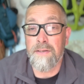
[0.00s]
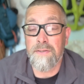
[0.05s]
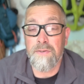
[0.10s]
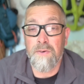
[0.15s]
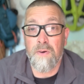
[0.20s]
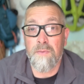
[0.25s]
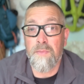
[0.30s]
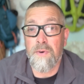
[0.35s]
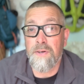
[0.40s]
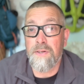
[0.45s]
so
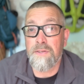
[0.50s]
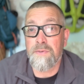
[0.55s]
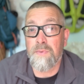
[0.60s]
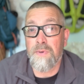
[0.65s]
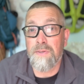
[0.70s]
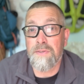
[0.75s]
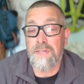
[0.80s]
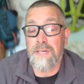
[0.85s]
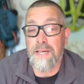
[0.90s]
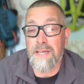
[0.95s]
I might as
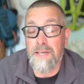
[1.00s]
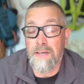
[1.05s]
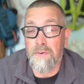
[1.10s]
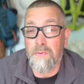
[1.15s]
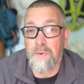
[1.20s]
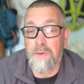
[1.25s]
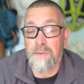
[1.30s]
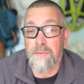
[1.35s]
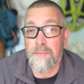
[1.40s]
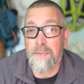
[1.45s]
well take it
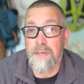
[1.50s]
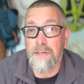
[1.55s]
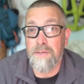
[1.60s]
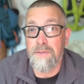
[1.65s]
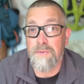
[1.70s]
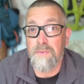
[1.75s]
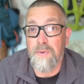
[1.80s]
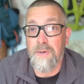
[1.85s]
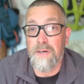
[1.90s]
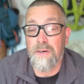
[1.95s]
with me
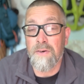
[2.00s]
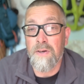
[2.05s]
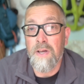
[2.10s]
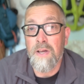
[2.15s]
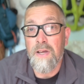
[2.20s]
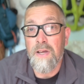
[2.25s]
as well.